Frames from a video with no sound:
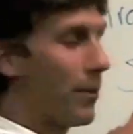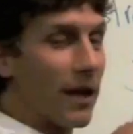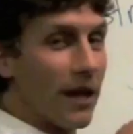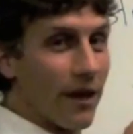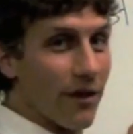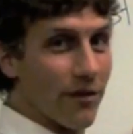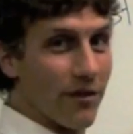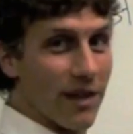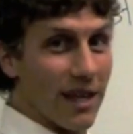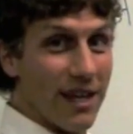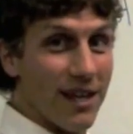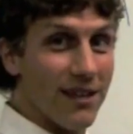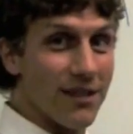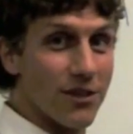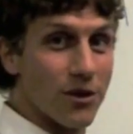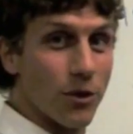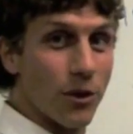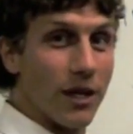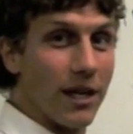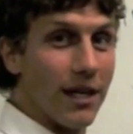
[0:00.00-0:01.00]
many of
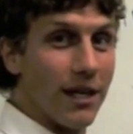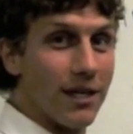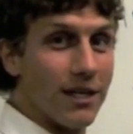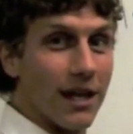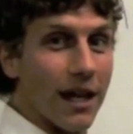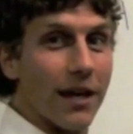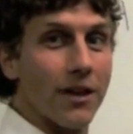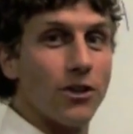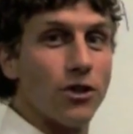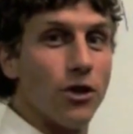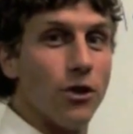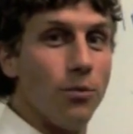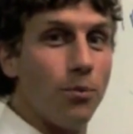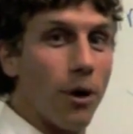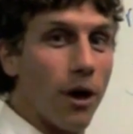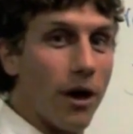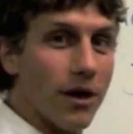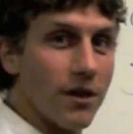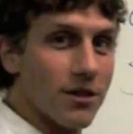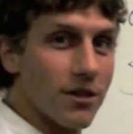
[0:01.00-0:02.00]
these do we need to get 2
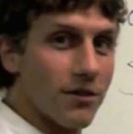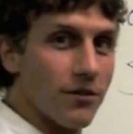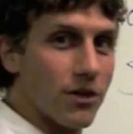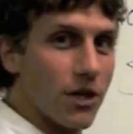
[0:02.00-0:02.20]
positive